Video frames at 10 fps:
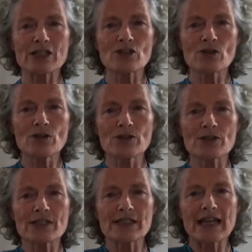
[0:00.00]
shoulder
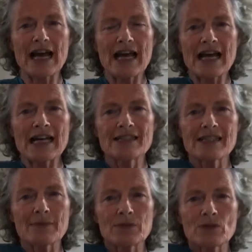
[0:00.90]
slides
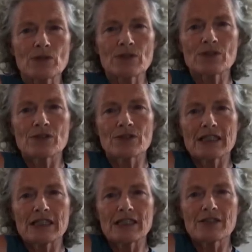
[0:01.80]
up towards your
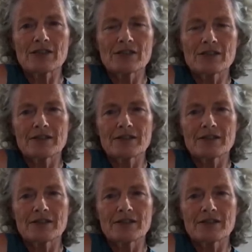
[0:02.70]
ear